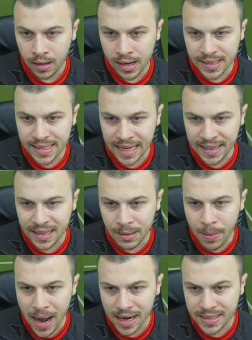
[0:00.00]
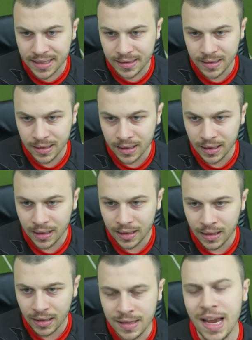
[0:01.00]
Let's get in the box.
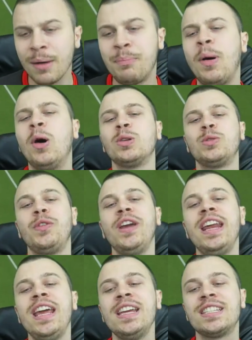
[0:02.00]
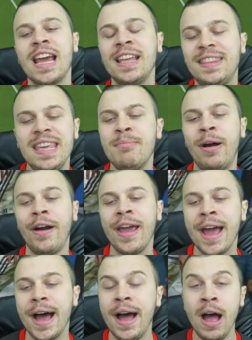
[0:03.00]
Near post finish and Di
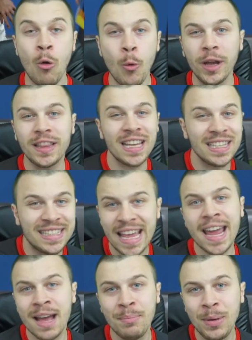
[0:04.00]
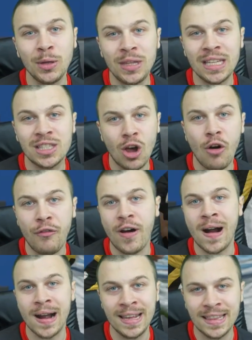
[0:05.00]
Maria with his second beauty so
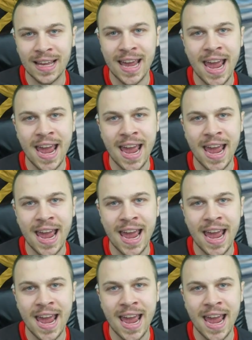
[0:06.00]
far in the